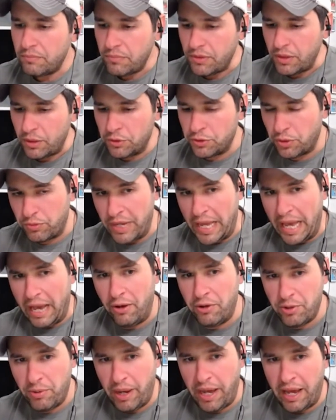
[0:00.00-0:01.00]
So now you
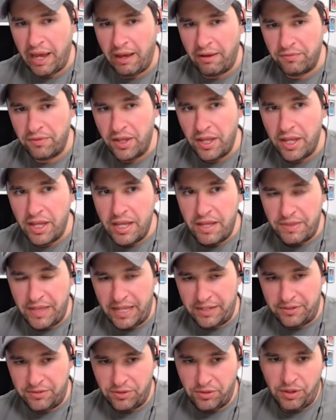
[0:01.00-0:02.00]
have that
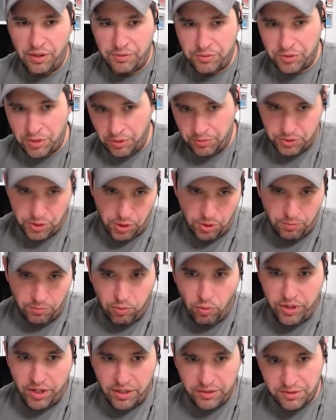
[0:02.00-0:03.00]
uh, to your point
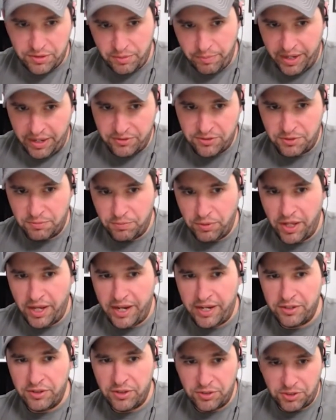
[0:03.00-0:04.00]
on demand supply,
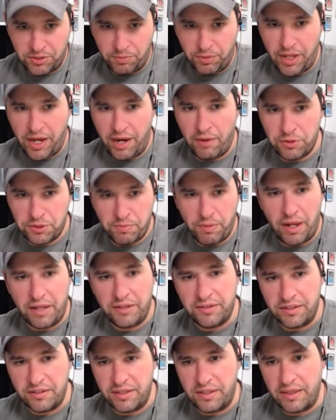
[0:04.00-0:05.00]
the supply response
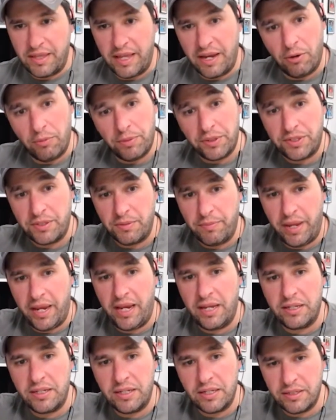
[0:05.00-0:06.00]
isn't there, but demand
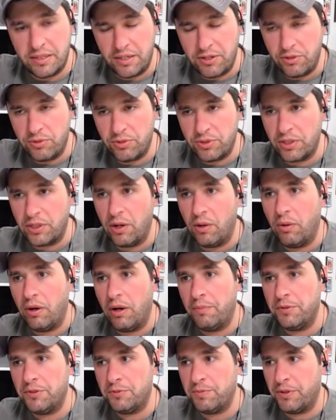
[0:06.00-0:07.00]
continues to go up,
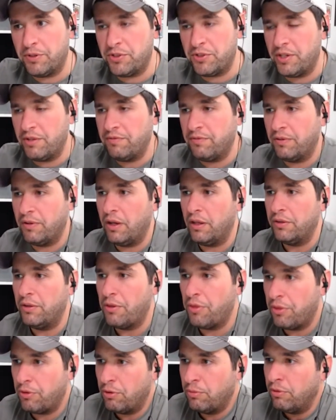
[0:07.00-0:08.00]
especially for, on the
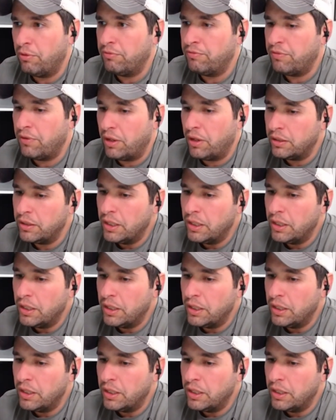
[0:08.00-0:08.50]
thermal front.